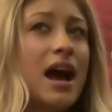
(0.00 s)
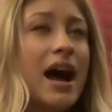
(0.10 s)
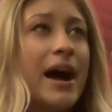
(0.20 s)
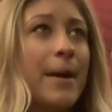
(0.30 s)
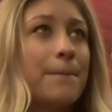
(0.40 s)

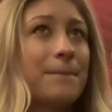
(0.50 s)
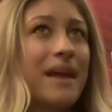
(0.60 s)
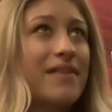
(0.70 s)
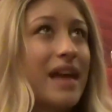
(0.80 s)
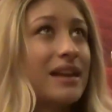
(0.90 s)
And
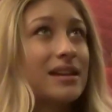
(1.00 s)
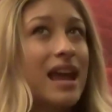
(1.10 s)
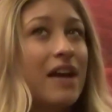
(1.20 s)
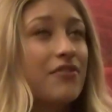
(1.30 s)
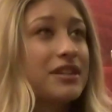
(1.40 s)
then
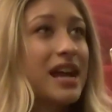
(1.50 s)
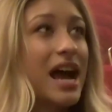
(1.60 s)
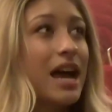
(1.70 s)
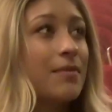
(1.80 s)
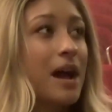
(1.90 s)
every
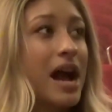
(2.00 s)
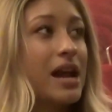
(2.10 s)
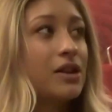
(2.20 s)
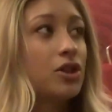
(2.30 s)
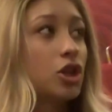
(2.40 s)
time
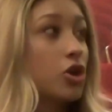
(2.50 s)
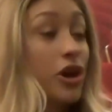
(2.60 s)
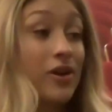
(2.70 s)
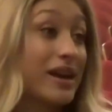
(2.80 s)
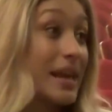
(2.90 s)
I learned
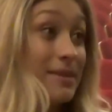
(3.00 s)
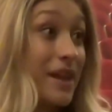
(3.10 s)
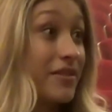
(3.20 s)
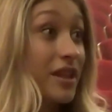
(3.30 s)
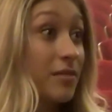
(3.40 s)
choreo, I kept
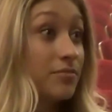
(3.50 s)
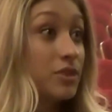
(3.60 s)
having them.